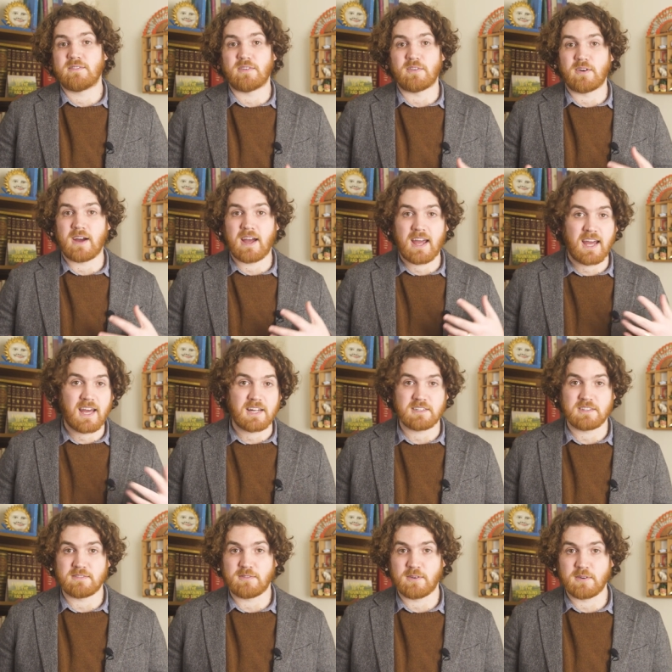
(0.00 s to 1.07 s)
for how
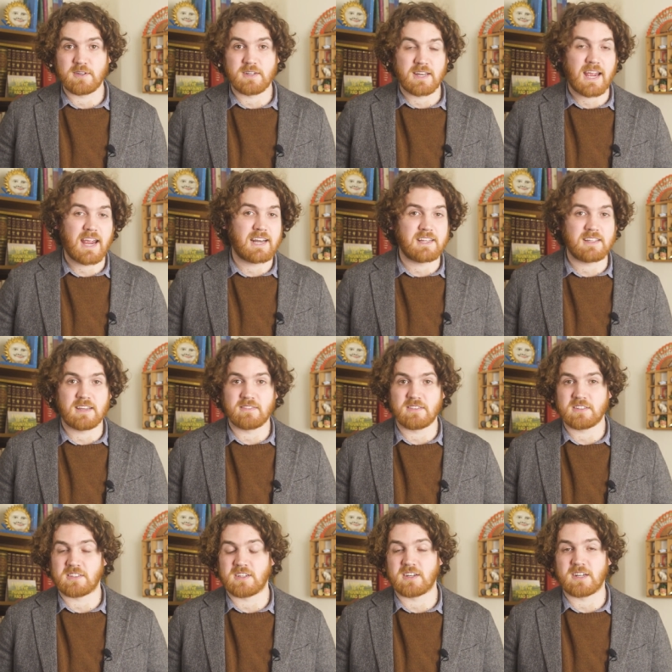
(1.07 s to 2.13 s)
to vote in any
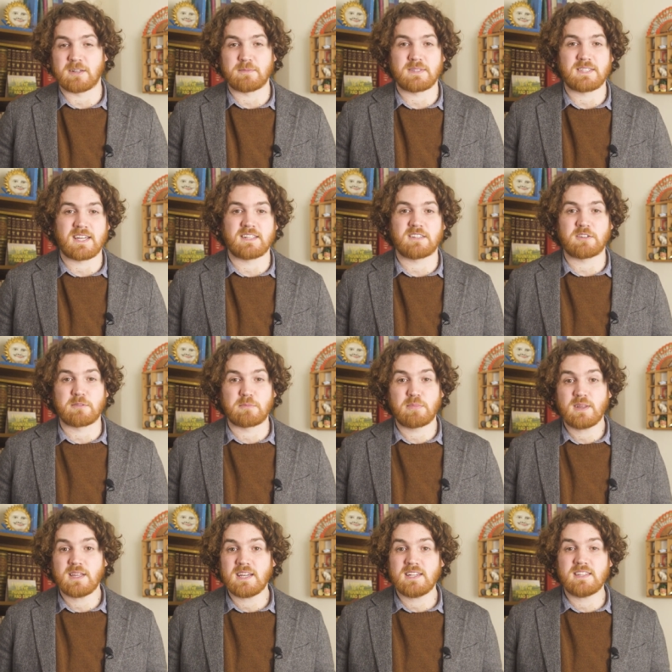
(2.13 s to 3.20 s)
given circumstance. So
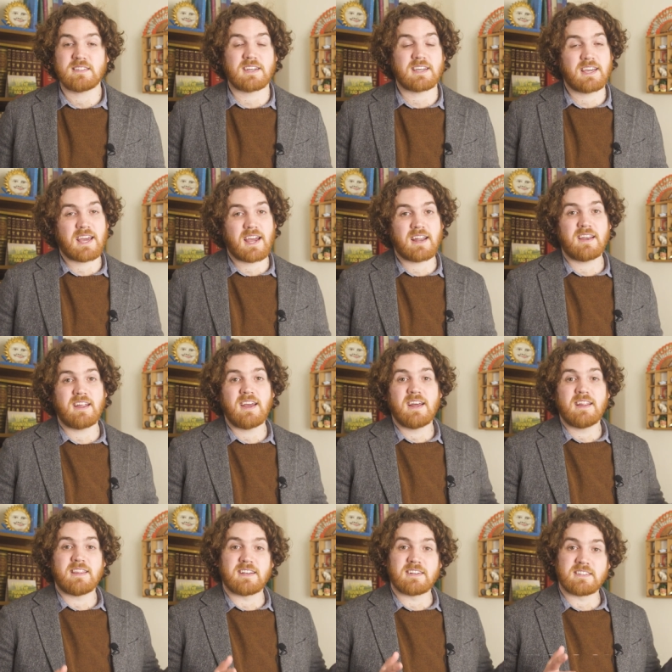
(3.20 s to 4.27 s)
please, again,
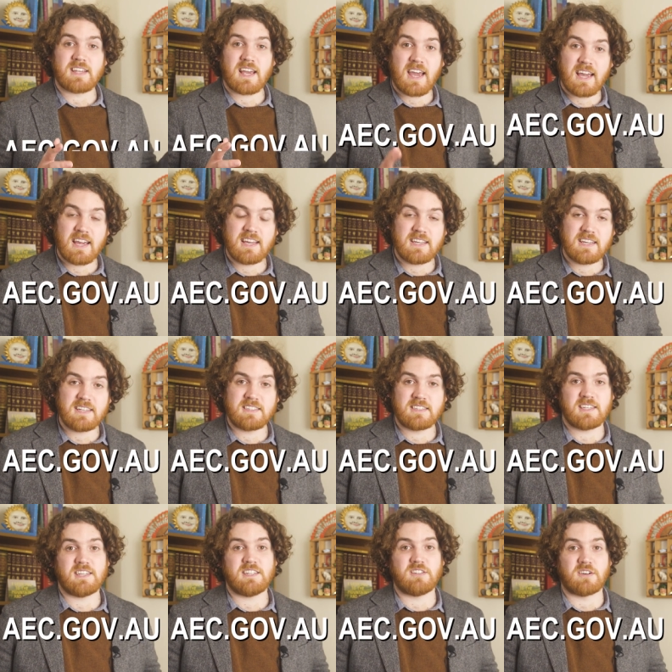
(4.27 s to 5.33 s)
there's
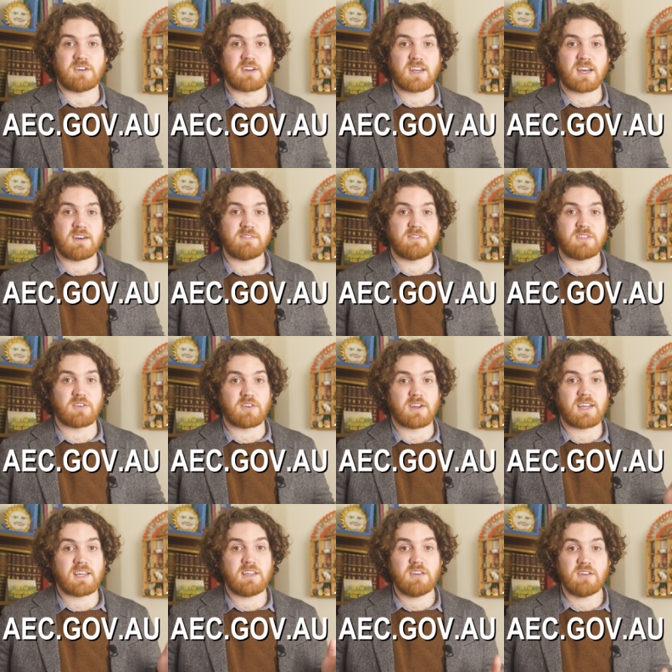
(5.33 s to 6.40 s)
aec.gov.au
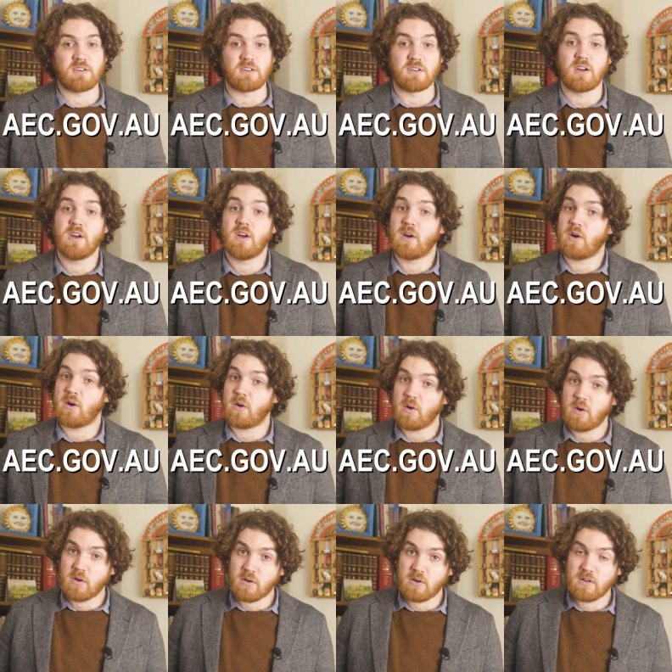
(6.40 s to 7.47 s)

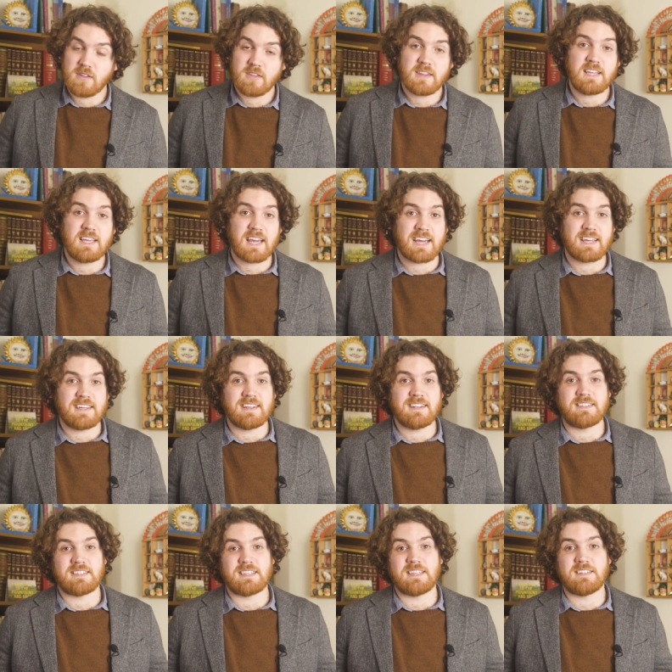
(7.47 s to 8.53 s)
or the
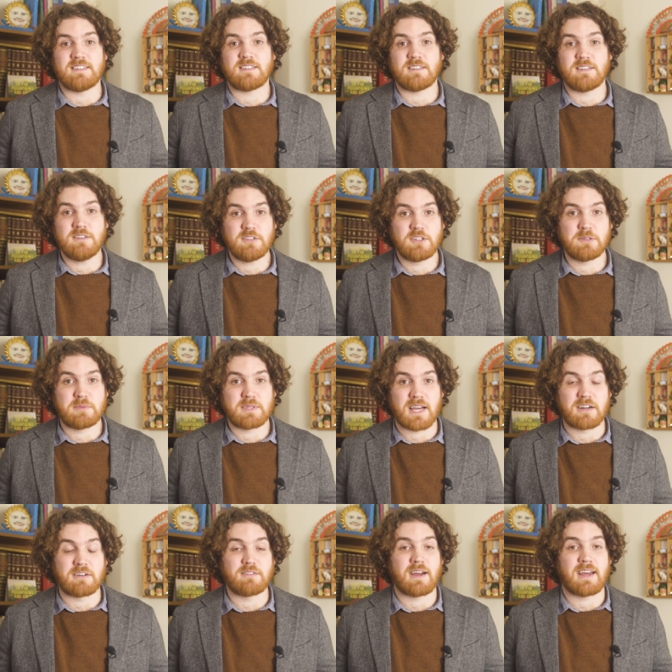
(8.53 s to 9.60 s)
AEC's YouTube
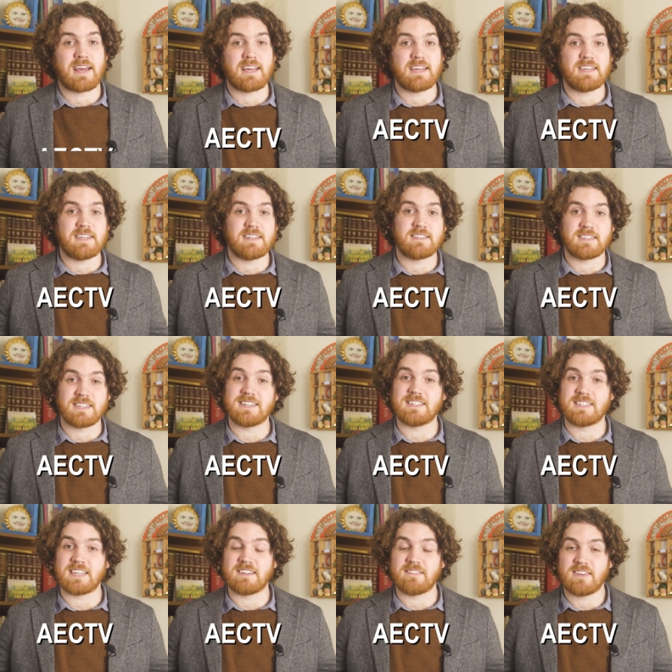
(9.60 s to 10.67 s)
channel, AEC
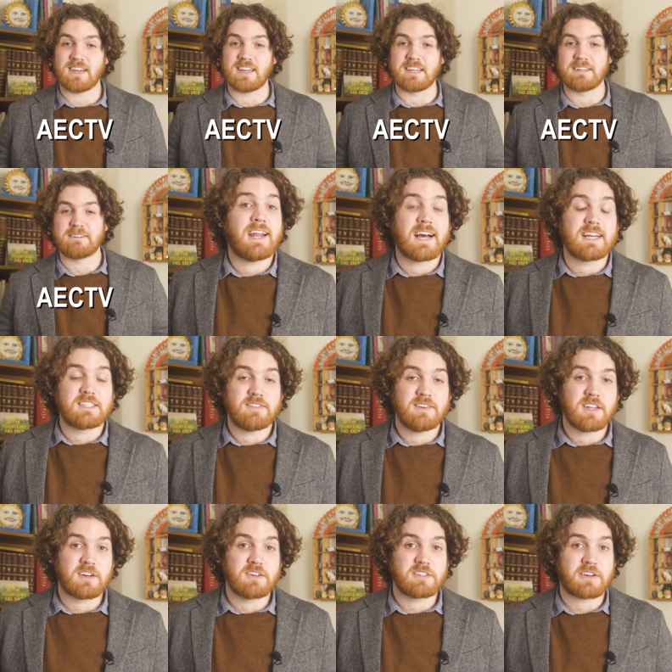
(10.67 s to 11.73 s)
TV. It has
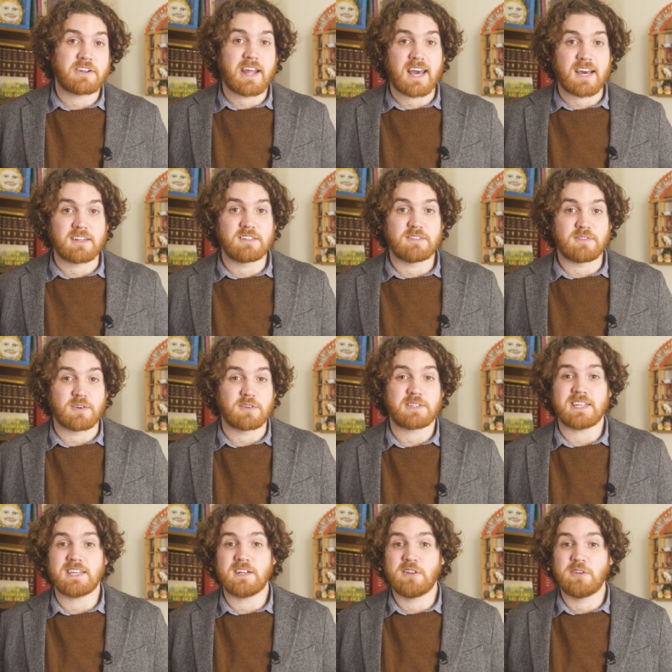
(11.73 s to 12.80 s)
videos on how to vote,
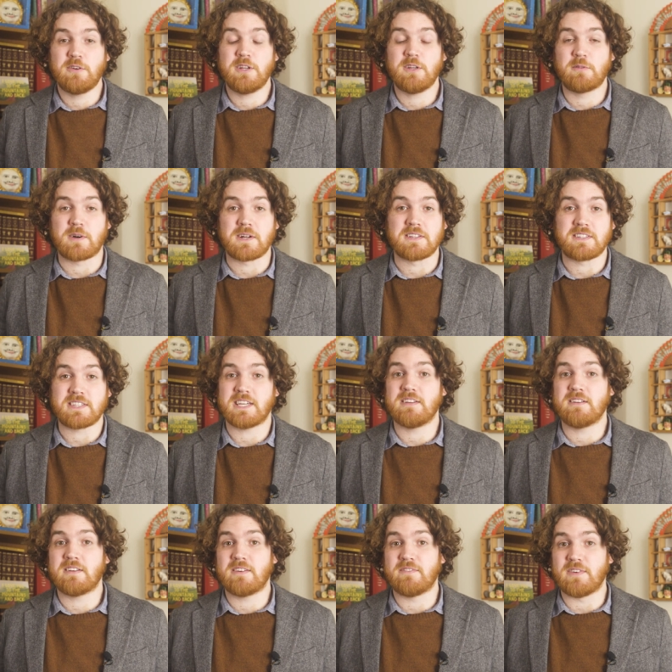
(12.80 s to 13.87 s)
including ones
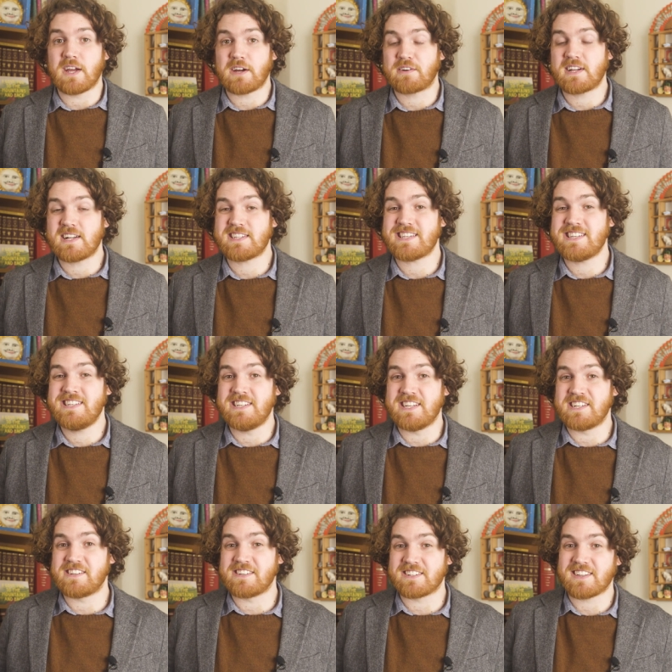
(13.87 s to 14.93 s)
in various
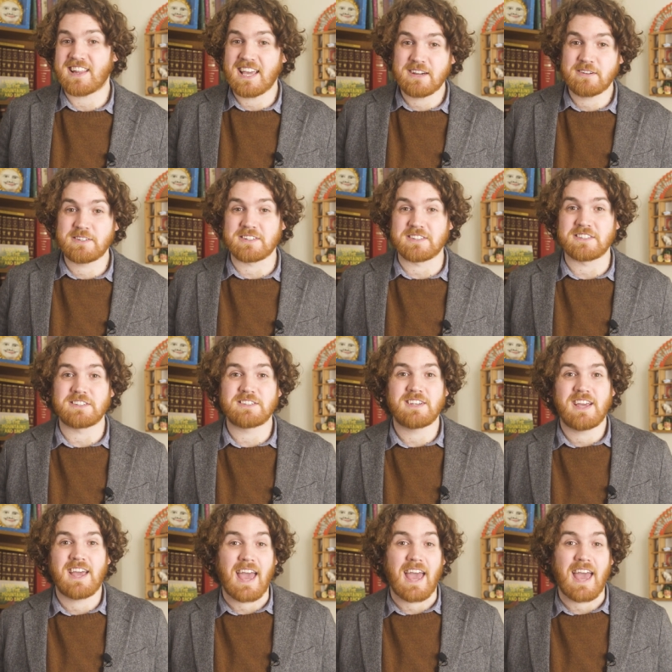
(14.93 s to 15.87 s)
indigenous languages